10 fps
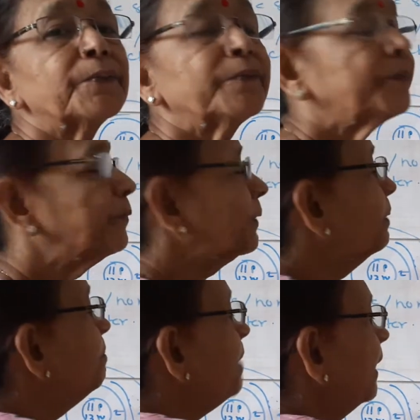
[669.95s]

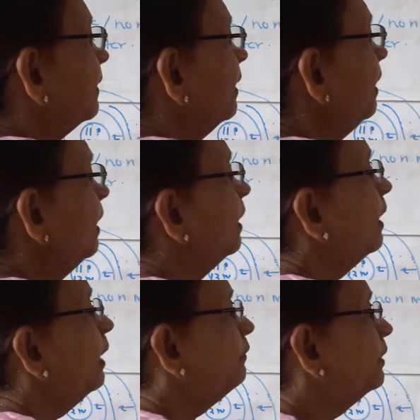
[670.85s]
metal
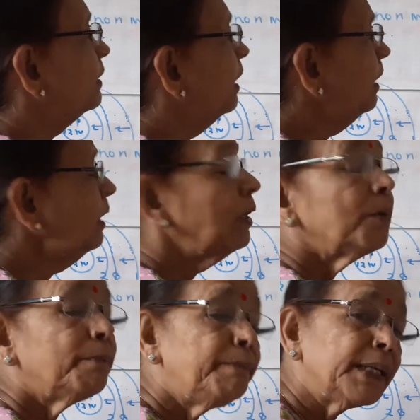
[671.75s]
having the
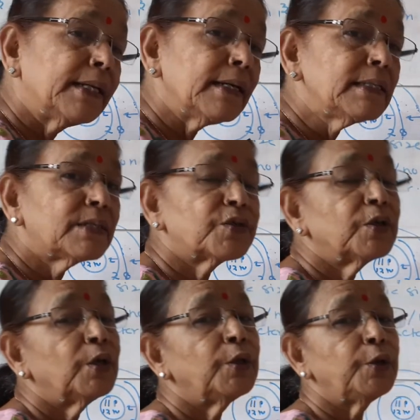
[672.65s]
biggest
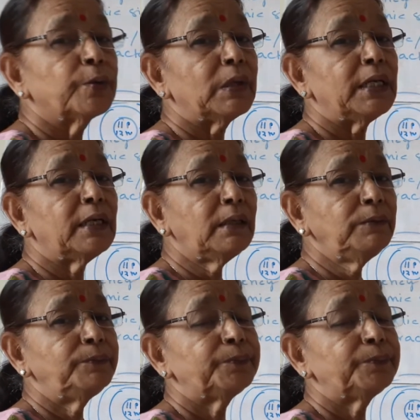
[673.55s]
nuclear